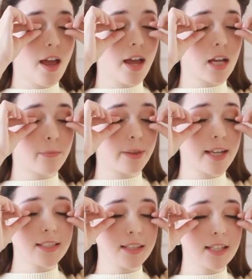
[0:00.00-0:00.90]
And I'm
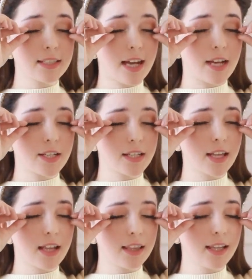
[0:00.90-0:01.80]
placing these lashes
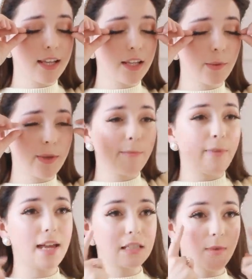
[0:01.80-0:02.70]
a little bit
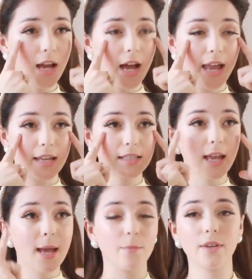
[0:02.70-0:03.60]
past my eyes
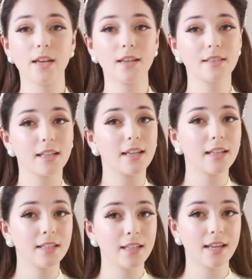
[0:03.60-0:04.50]
because
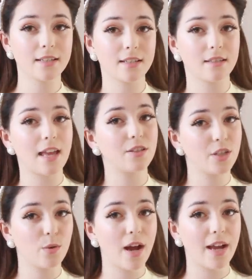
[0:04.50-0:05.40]
it enhances that
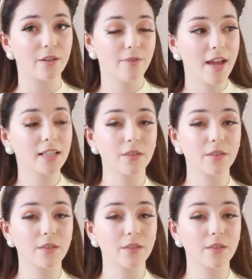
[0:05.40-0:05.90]
doe-eyed effect.